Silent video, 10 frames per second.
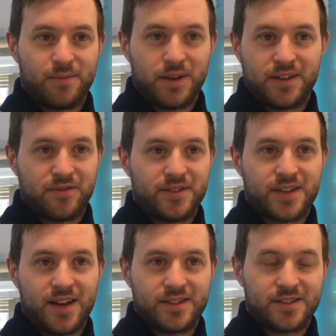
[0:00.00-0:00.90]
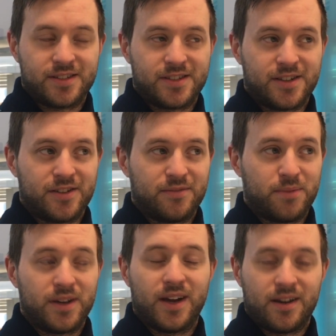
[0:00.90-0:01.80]
they can be different sizes and
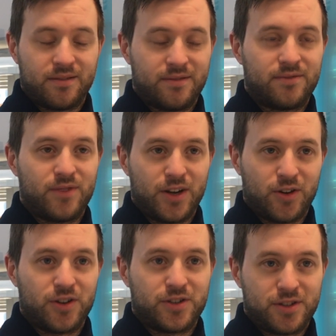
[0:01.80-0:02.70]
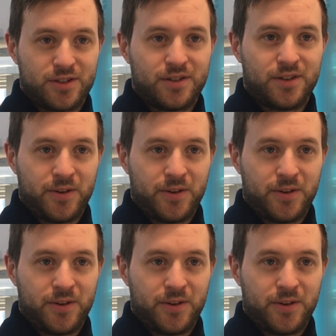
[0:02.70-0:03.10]
stuff. But yeah, really good.